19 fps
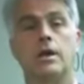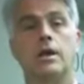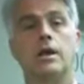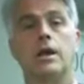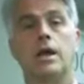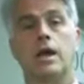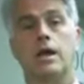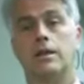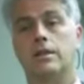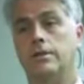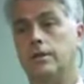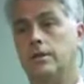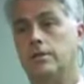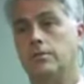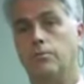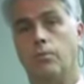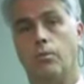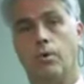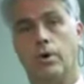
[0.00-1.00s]
and
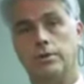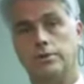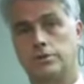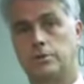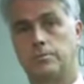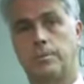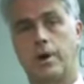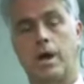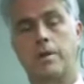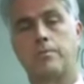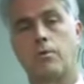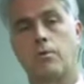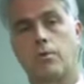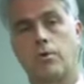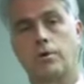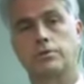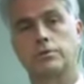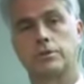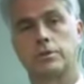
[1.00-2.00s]
then once the
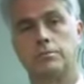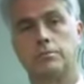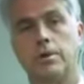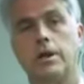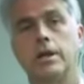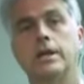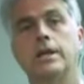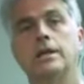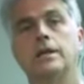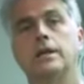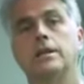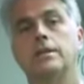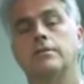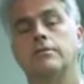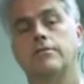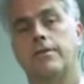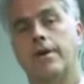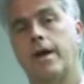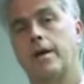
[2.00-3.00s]
paperwork's complete and
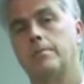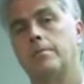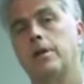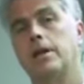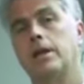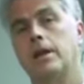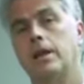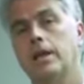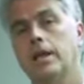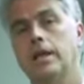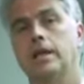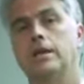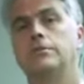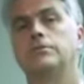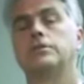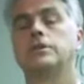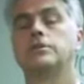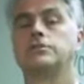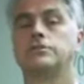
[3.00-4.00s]
the family
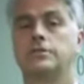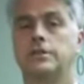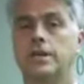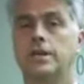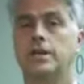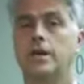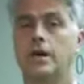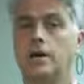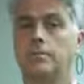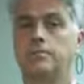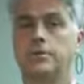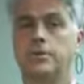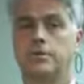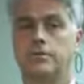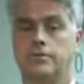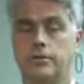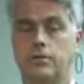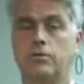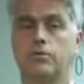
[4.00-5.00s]
leaves, it's then up to
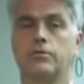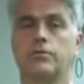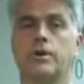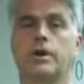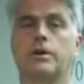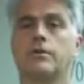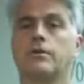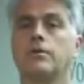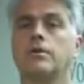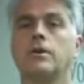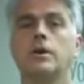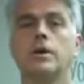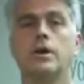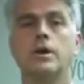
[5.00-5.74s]
the funeral director